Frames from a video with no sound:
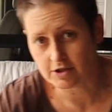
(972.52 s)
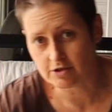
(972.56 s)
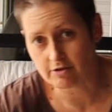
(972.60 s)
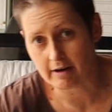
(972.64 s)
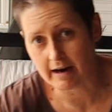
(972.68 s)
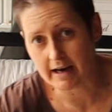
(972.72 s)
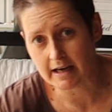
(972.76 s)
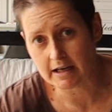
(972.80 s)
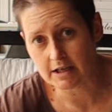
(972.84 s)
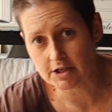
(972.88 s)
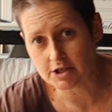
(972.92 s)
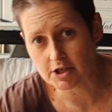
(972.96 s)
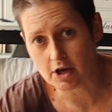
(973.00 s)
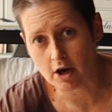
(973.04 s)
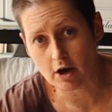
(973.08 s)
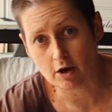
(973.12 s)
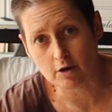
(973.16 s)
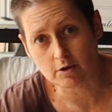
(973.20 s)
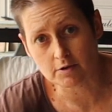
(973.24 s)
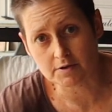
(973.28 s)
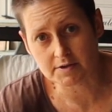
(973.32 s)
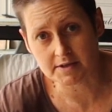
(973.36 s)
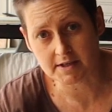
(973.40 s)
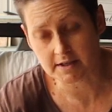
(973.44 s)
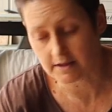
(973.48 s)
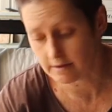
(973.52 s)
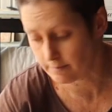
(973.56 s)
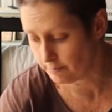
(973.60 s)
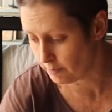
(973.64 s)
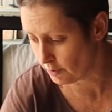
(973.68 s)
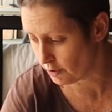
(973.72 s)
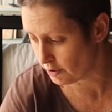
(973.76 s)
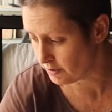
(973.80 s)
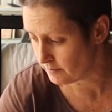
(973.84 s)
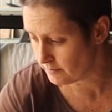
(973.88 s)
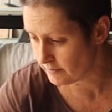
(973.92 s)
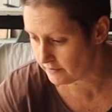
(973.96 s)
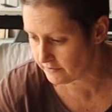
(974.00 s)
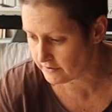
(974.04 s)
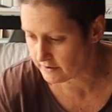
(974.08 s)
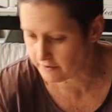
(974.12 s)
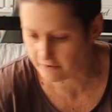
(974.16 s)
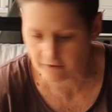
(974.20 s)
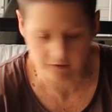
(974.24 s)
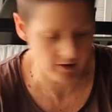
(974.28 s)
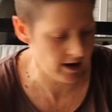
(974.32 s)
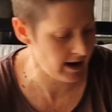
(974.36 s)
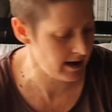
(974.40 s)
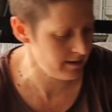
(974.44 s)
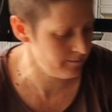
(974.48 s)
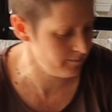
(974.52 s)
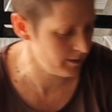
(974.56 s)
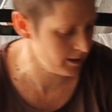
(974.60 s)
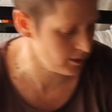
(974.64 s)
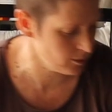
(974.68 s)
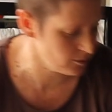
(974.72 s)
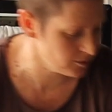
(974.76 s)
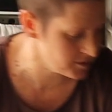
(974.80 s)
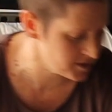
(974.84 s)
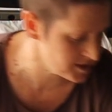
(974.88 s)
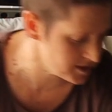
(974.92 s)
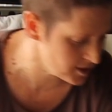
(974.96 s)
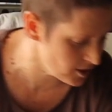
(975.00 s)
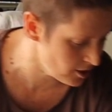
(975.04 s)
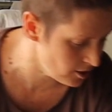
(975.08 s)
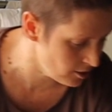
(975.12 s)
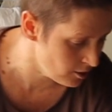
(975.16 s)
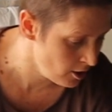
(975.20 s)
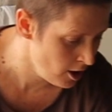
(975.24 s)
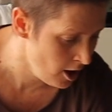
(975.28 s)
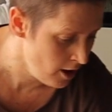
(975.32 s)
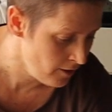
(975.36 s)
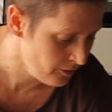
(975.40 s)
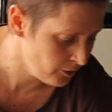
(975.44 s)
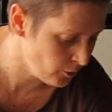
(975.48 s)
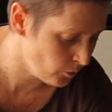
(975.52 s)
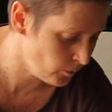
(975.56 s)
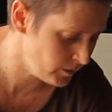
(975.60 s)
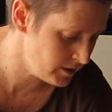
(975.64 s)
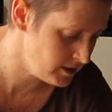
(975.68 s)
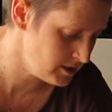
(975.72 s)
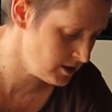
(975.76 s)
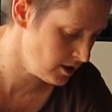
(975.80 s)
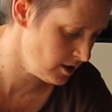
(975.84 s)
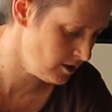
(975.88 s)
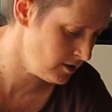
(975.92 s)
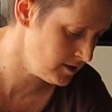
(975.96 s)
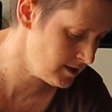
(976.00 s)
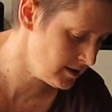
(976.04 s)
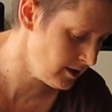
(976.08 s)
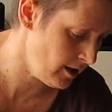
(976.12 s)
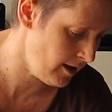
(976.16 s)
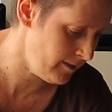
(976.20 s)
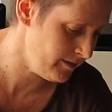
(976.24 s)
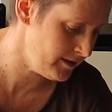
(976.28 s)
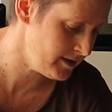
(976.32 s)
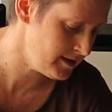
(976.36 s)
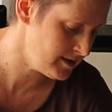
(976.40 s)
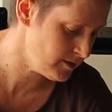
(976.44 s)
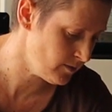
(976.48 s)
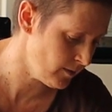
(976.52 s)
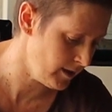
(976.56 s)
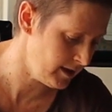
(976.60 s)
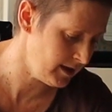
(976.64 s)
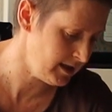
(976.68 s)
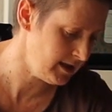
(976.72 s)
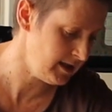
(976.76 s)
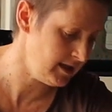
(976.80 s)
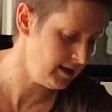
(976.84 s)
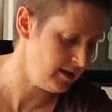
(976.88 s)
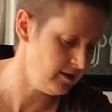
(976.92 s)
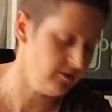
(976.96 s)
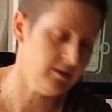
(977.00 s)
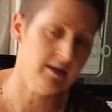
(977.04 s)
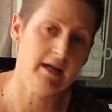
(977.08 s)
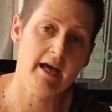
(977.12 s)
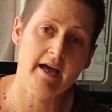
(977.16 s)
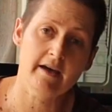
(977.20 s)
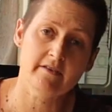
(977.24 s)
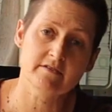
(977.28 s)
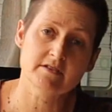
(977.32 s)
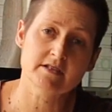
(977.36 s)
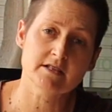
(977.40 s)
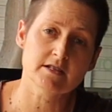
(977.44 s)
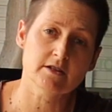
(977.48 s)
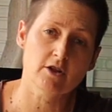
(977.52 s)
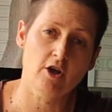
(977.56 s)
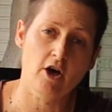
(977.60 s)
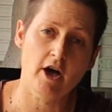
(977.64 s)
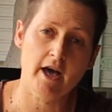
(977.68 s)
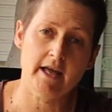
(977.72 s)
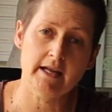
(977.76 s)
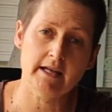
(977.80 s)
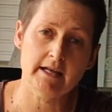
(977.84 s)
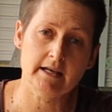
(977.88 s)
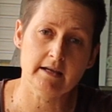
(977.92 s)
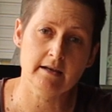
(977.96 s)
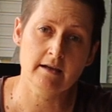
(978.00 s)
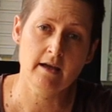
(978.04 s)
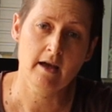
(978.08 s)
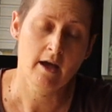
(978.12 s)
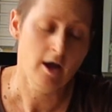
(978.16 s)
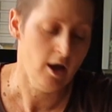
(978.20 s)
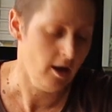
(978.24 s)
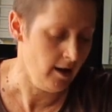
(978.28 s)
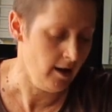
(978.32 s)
drainage holes at the bottom of the frame, but also the windows like this one here that have sliding